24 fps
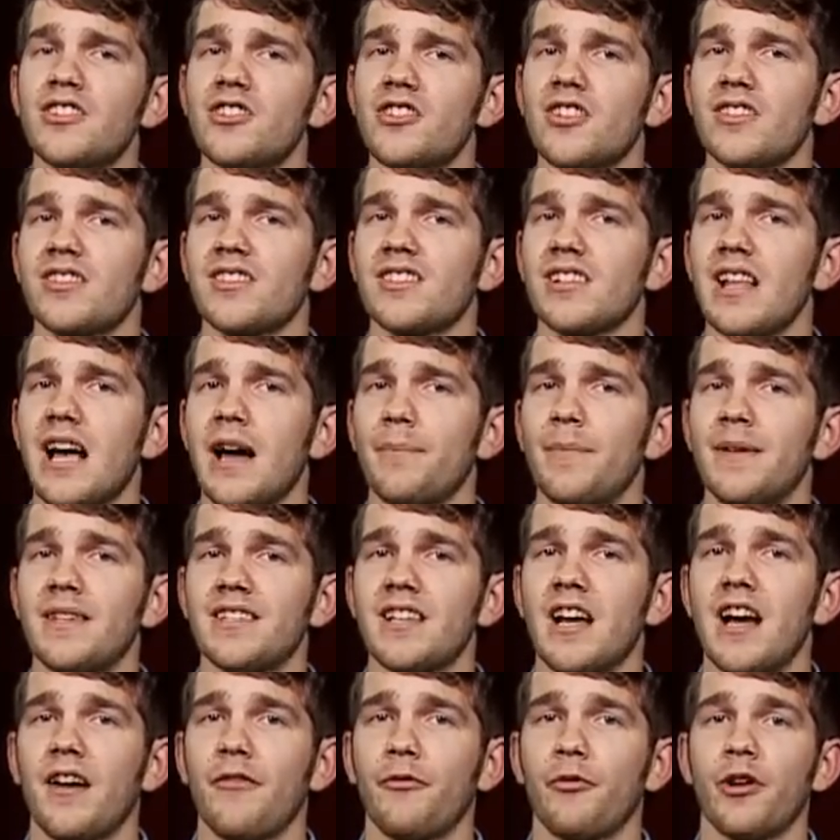it's just sloppy
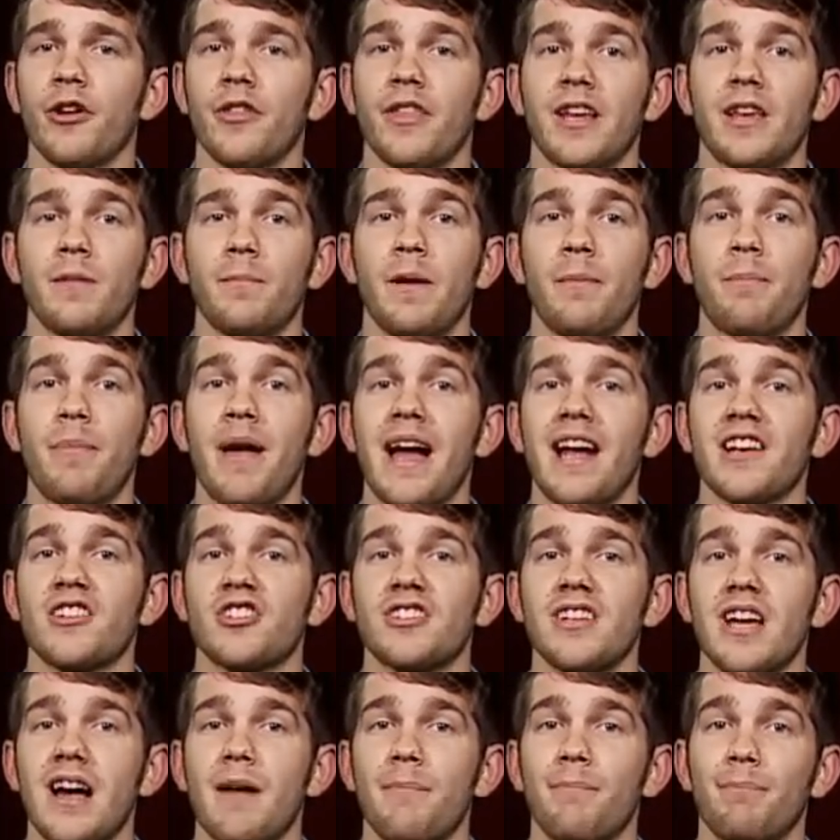software that can be
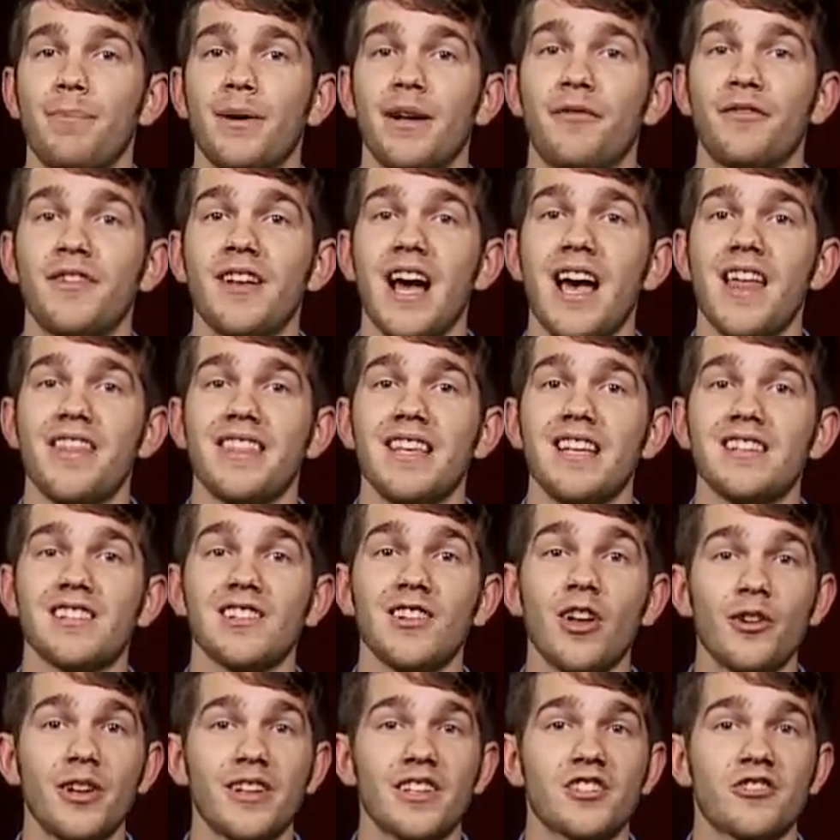patched up, but if not, these
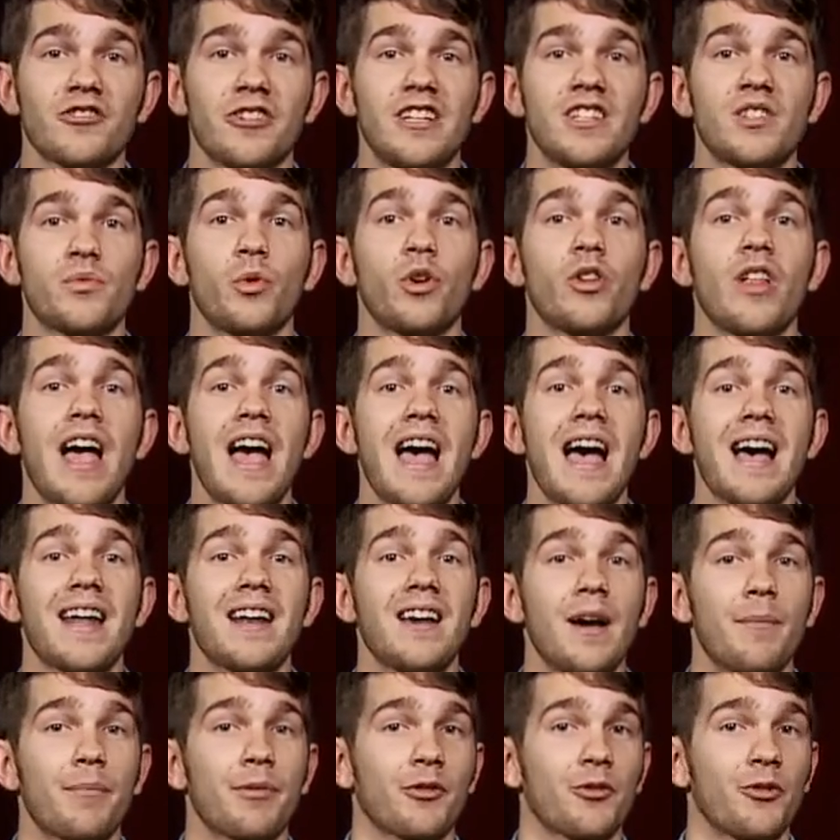loading screens will add
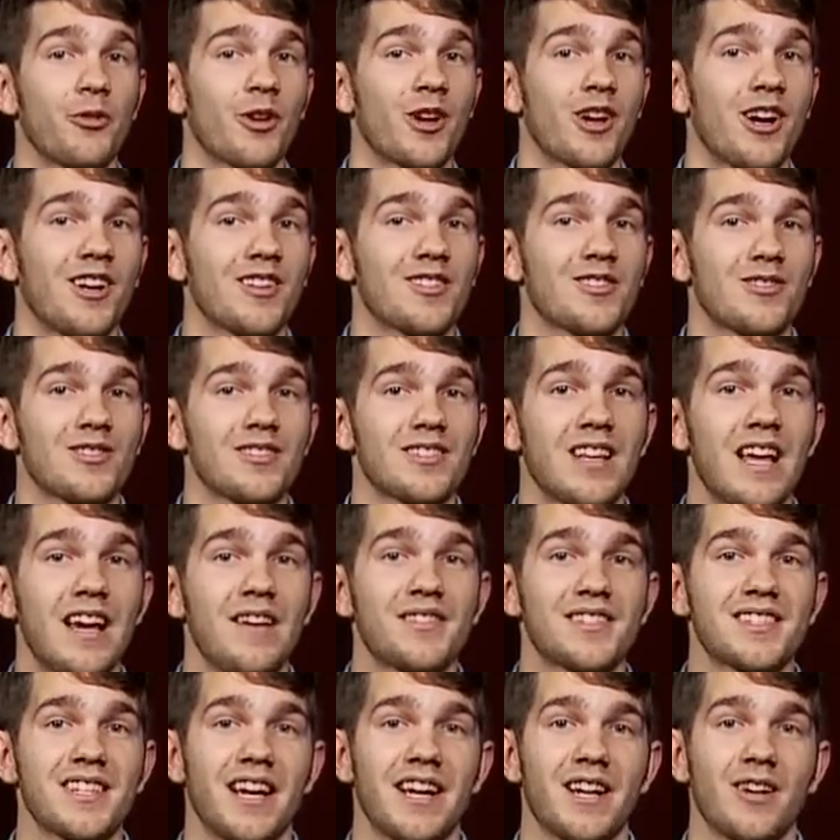up through the console's
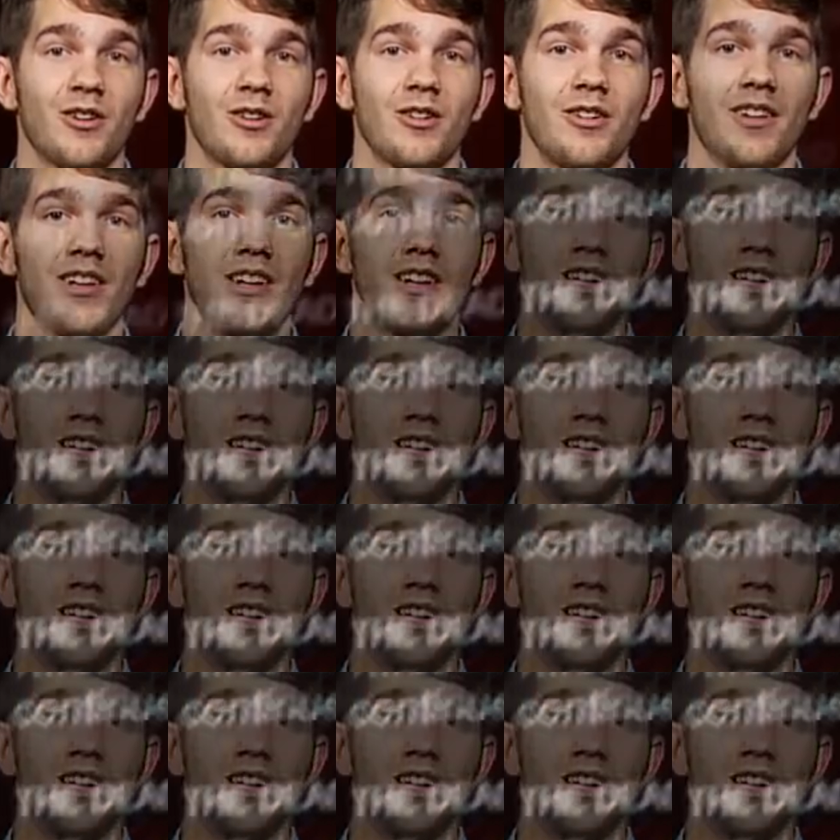life cycle.